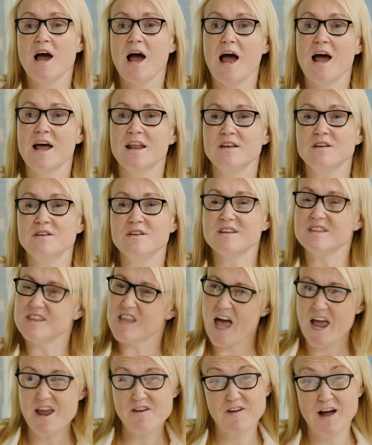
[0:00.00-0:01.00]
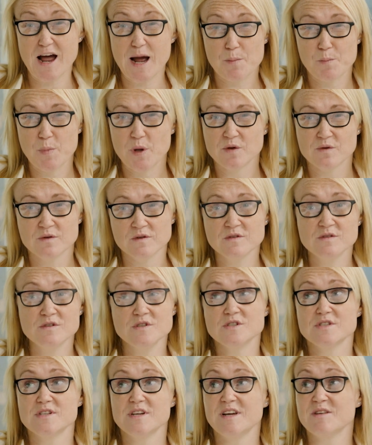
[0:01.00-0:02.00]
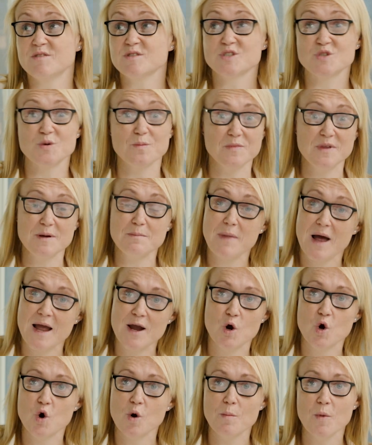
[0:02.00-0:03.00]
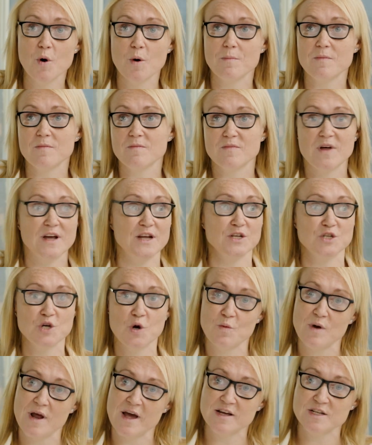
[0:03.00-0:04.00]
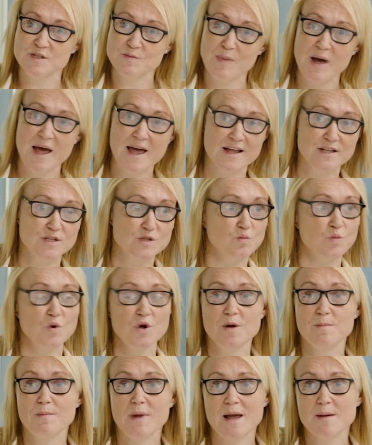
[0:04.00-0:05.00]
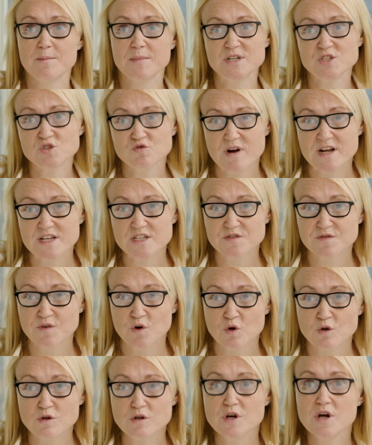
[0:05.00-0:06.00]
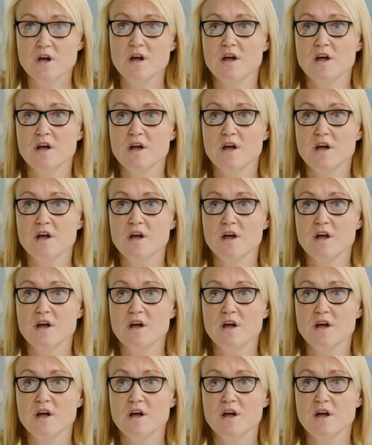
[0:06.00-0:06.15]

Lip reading: And life happens. Yeah. Something might come up that you don't expect, work might be stressful.